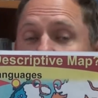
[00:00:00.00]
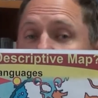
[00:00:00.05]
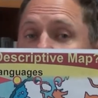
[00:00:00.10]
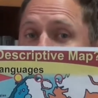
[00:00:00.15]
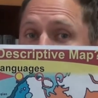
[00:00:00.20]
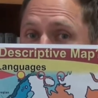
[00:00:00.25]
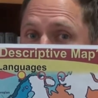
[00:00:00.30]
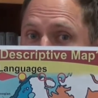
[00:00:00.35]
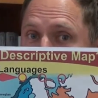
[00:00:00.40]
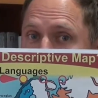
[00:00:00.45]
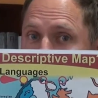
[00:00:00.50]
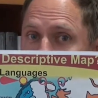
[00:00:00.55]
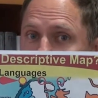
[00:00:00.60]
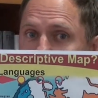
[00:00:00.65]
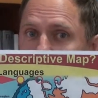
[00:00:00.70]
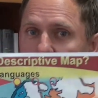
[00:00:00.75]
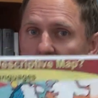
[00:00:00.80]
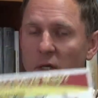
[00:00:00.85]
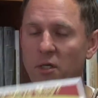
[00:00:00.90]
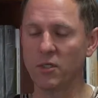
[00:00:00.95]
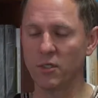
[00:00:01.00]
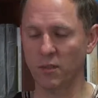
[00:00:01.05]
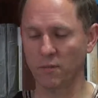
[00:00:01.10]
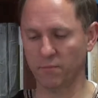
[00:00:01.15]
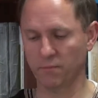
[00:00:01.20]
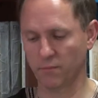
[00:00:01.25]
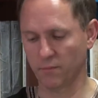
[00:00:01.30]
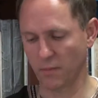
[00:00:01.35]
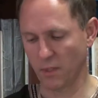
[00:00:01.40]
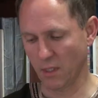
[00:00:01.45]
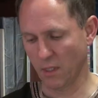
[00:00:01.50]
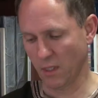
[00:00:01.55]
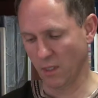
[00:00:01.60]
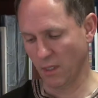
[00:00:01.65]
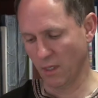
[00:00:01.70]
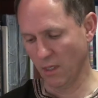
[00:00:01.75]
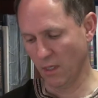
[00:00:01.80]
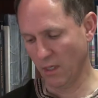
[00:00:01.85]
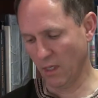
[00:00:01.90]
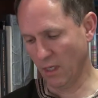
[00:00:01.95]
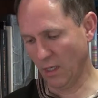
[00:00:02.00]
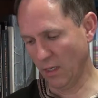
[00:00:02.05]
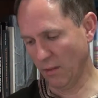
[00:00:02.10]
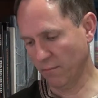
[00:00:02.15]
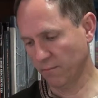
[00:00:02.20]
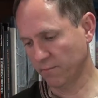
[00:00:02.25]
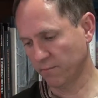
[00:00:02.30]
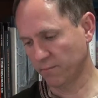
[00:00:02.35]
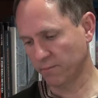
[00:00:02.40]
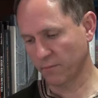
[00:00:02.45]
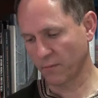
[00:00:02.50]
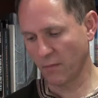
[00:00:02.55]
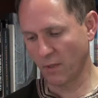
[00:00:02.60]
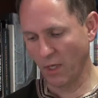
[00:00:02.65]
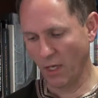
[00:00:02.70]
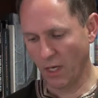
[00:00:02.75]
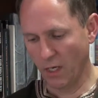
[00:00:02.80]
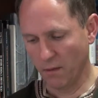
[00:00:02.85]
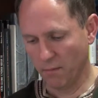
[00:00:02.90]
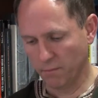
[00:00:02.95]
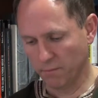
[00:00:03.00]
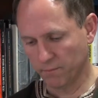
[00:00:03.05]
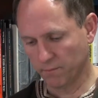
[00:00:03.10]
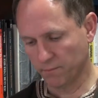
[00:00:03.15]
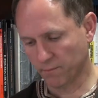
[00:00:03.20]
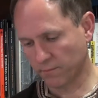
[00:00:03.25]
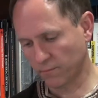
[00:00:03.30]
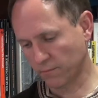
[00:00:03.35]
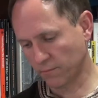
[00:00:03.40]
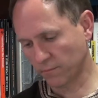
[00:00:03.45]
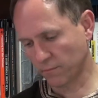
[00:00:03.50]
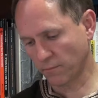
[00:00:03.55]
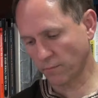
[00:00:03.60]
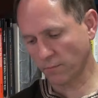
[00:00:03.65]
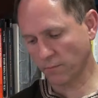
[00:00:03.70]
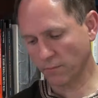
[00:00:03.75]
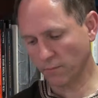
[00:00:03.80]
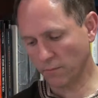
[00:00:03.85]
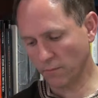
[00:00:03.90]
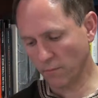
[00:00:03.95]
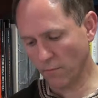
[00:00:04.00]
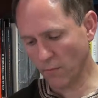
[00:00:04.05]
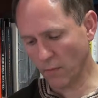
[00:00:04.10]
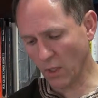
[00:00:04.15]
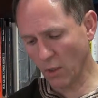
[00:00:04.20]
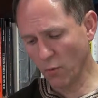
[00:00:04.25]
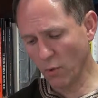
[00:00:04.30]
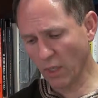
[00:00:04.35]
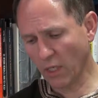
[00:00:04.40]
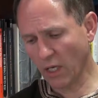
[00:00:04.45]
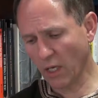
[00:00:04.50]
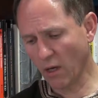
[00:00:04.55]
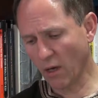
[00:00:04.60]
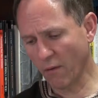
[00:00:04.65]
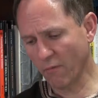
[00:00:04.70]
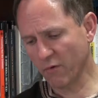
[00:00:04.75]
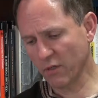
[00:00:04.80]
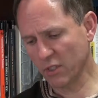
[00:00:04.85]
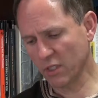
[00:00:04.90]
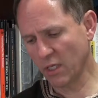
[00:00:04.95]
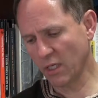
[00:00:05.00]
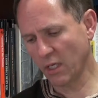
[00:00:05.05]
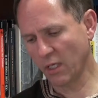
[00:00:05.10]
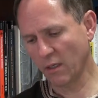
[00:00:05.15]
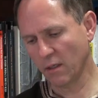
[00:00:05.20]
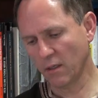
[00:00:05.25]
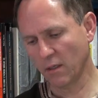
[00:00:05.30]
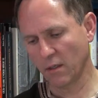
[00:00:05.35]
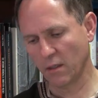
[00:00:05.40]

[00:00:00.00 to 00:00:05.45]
you different information. Then we can obviously